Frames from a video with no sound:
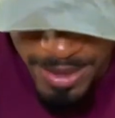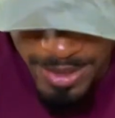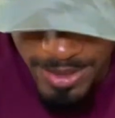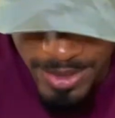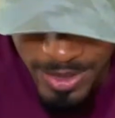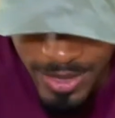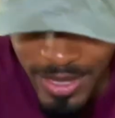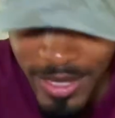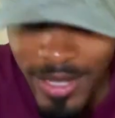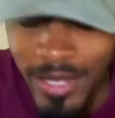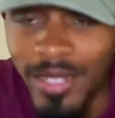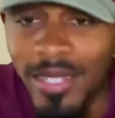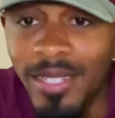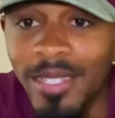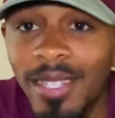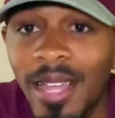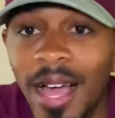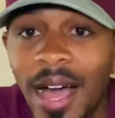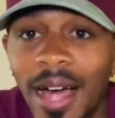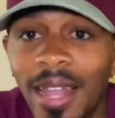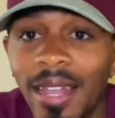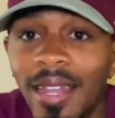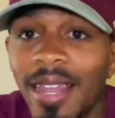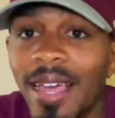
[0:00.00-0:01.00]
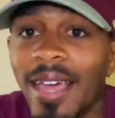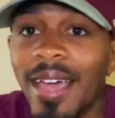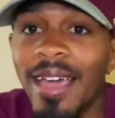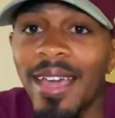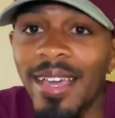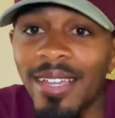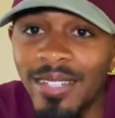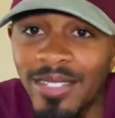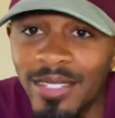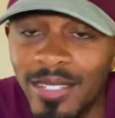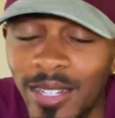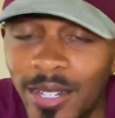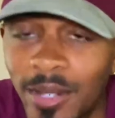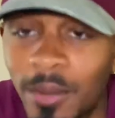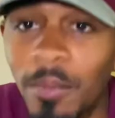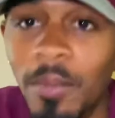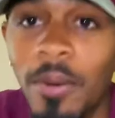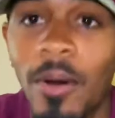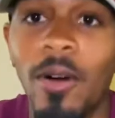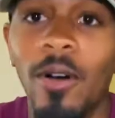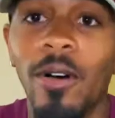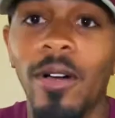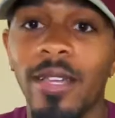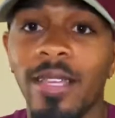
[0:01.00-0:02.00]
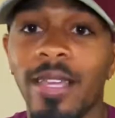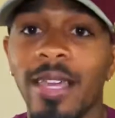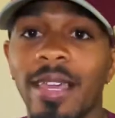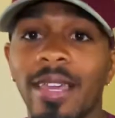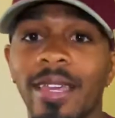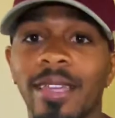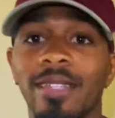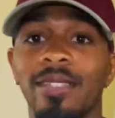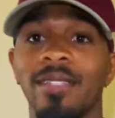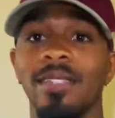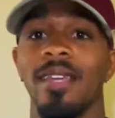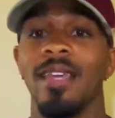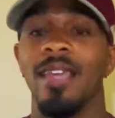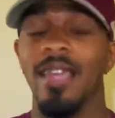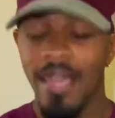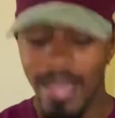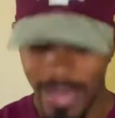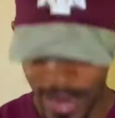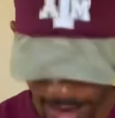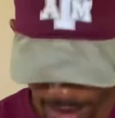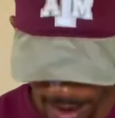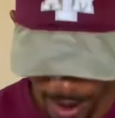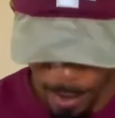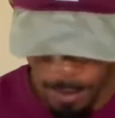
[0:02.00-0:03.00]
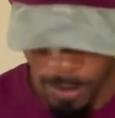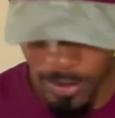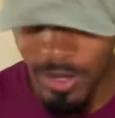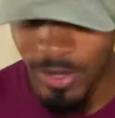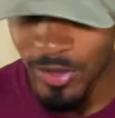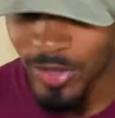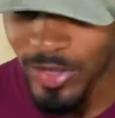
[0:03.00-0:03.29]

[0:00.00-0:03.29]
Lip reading: since I last done the podcast. And I must